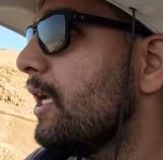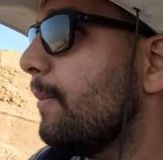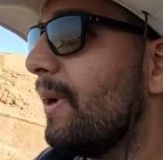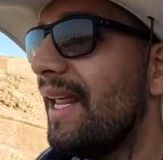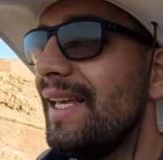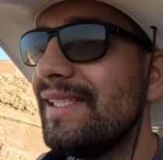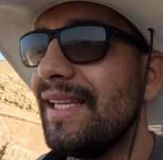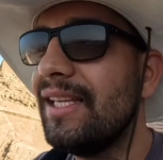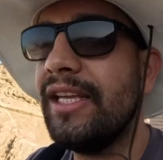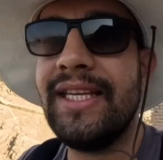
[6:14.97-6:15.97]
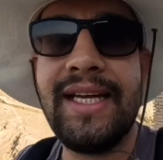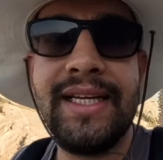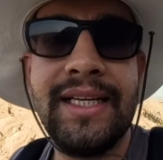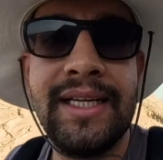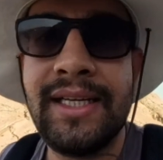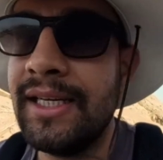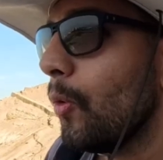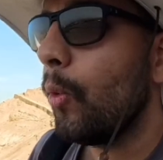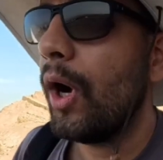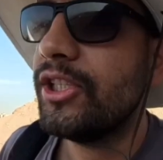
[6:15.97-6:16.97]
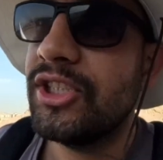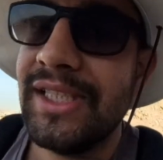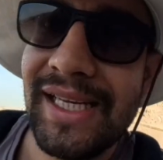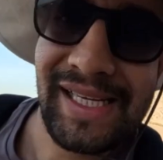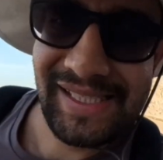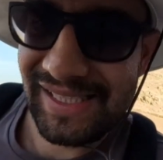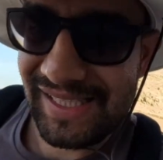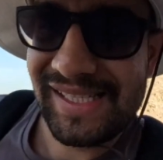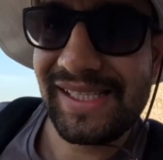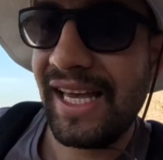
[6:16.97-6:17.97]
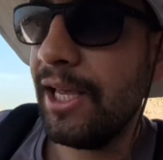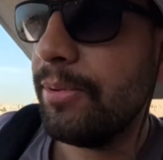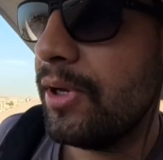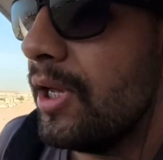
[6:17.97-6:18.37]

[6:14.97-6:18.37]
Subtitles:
a place that I can watch the cityscape,